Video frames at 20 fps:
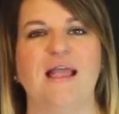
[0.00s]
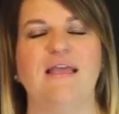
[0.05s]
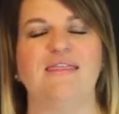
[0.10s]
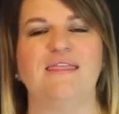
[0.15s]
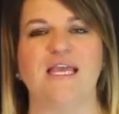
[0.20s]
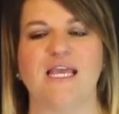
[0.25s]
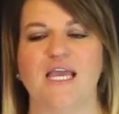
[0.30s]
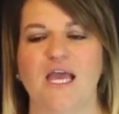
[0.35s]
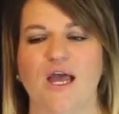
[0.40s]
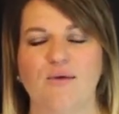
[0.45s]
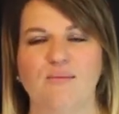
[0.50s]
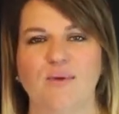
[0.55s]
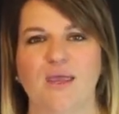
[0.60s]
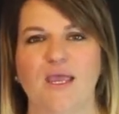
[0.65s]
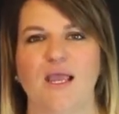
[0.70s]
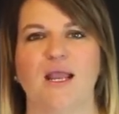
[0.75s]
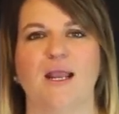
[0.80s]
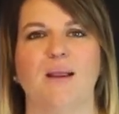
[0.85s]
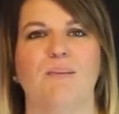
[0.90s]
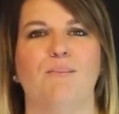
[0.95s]
They come
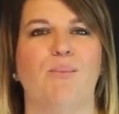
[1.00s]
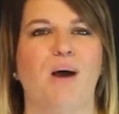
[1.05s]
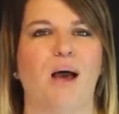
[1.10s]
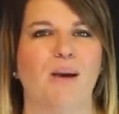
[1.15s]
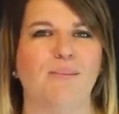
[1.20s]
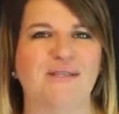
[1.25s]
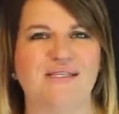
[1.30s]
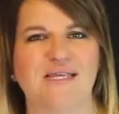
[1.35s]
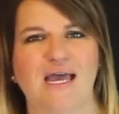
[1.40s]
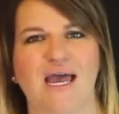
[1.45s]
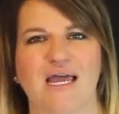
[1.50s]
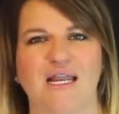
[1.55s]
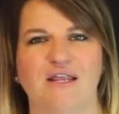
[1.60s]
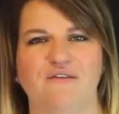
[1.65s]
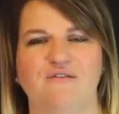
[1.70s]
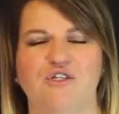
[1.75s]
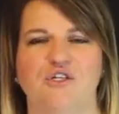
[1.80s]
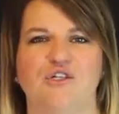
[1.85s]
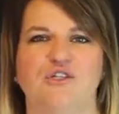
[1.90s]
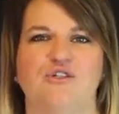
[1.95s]
in, mom and dad
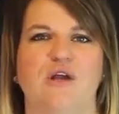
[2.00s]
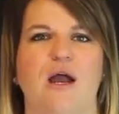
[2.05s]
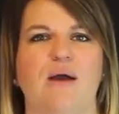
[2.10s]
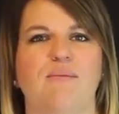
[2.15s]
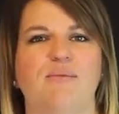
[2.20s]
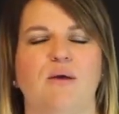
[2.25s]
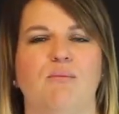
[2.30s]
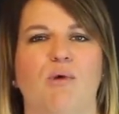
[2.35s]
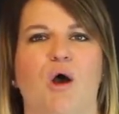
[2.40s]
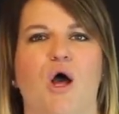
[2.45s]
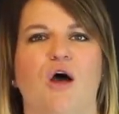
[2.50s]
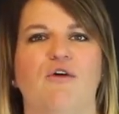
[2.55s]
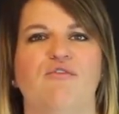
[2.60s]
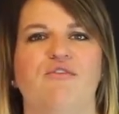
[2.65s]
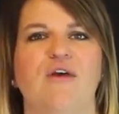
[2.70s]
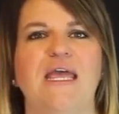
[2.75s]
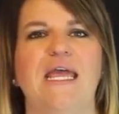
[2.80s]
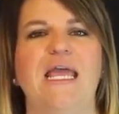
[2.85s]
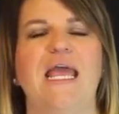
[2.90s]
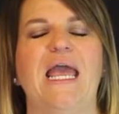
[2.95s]
have just dropped them
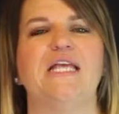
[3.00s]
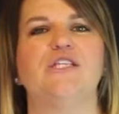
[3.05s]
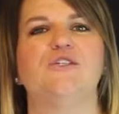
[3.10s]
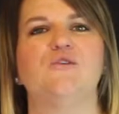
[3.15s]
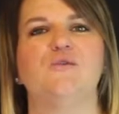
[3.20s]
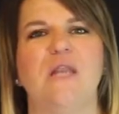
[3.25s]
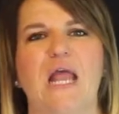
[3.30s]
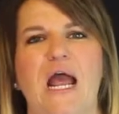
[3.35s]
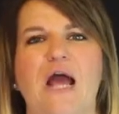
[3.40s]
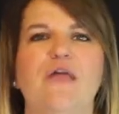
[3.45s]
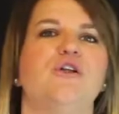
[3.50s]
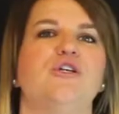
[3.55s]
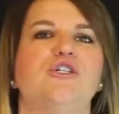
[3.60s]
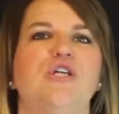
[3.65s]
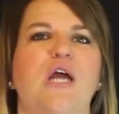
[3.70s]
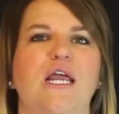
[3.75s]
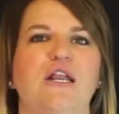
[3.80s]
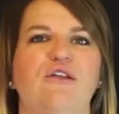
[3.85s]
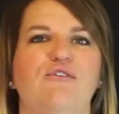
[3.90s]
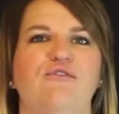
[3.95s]
off, and so now they're
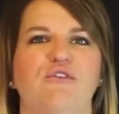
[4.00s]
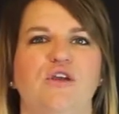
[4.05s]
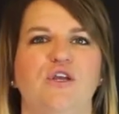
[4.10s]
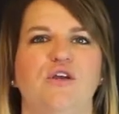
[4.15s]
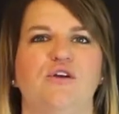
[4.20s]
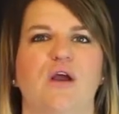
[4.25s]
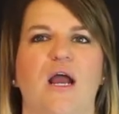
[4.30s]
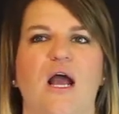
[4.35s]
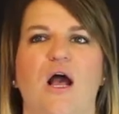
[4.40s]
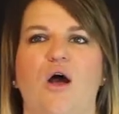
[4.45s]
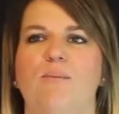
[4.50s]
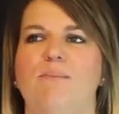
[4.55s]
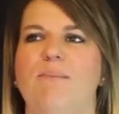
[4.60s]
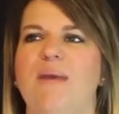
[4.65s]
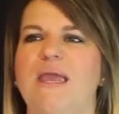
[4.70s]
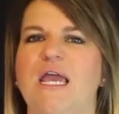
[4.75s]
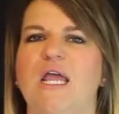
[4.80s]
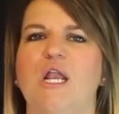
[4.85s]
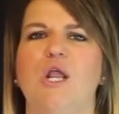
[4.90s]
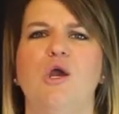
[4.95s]
trying to figure out,
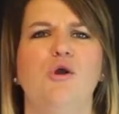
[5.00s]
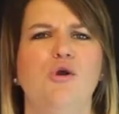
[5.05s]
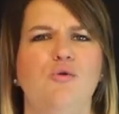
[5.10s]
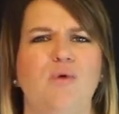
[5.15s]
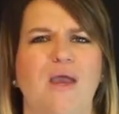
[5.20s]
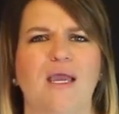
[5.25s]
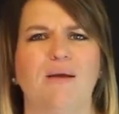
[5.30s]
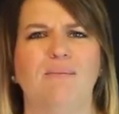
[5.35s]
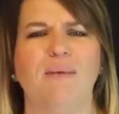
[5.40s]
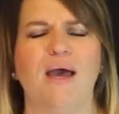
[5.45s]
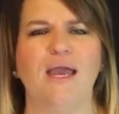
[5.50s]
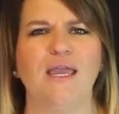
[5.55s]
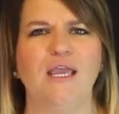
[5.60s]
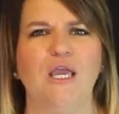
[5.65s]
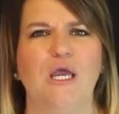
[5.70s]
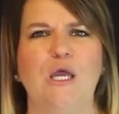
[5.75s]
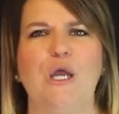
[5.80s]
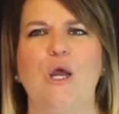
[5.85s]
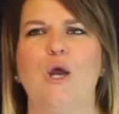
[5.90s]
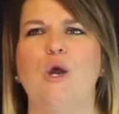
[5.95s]
man, who am I?
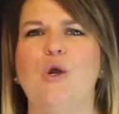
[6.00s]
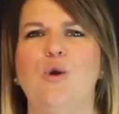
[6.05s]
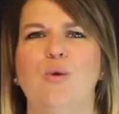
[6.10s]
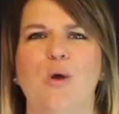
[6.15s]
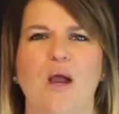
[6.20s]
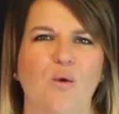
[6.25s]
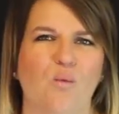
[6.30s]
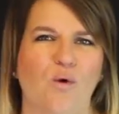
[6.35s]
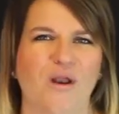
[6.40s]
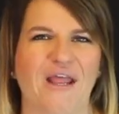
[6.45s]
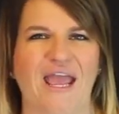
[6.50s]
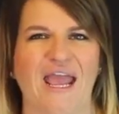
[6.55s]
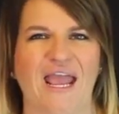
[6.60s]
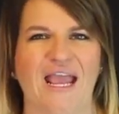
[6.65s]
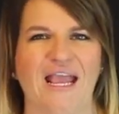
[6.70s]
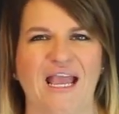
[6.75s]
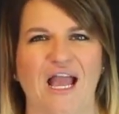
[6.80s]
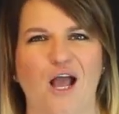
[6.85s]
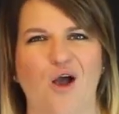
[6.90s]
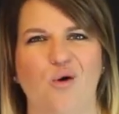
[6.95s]
Who do I want to
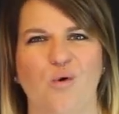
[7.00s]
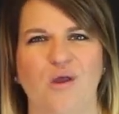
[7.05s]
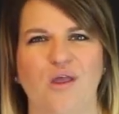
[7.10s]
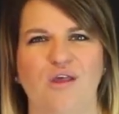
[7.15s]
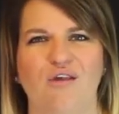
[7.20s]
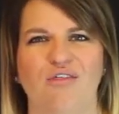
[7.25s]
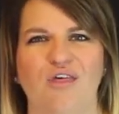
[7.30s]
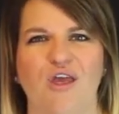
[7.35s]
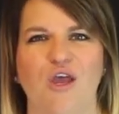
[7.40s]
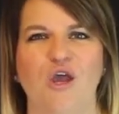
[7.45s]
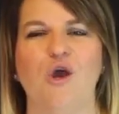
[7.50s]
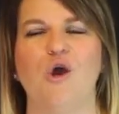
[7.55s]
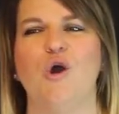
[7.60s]
hang out with?